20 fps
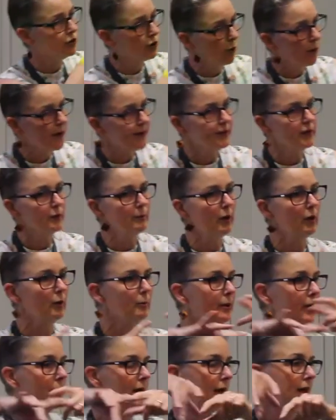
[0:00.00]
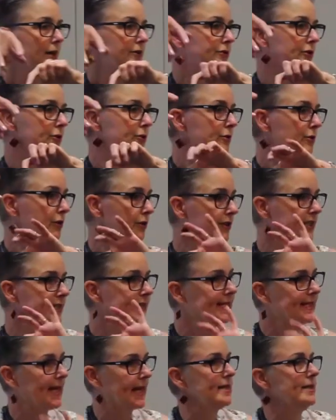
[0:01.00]
join them up. So you got this
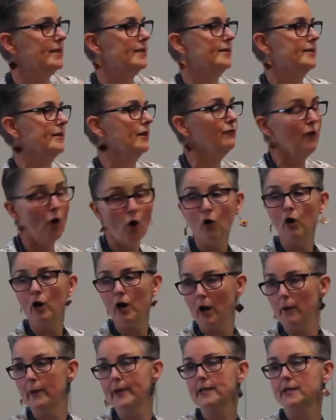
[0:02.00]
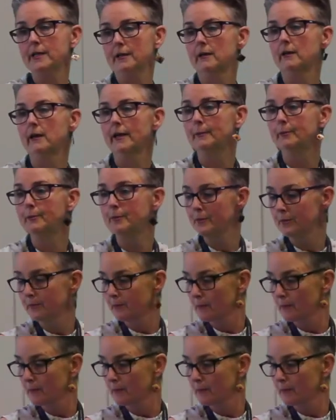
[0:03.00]
sense of ongoing time.